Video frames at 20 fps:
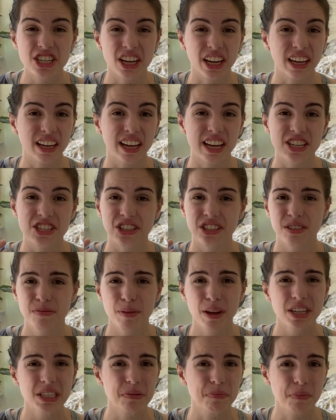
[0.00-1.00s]
like it just
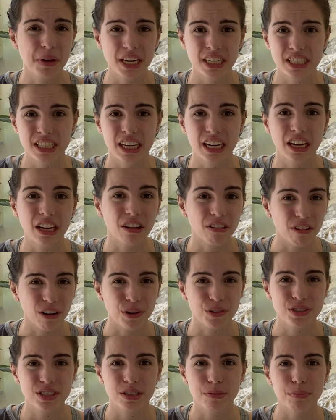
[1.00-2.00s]
smells musky and
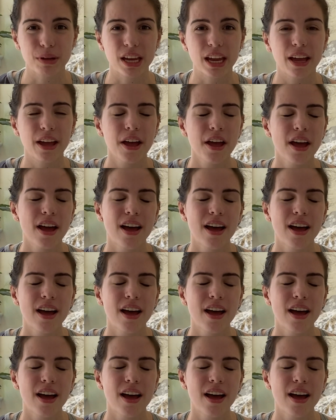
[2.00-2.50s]
gross to me.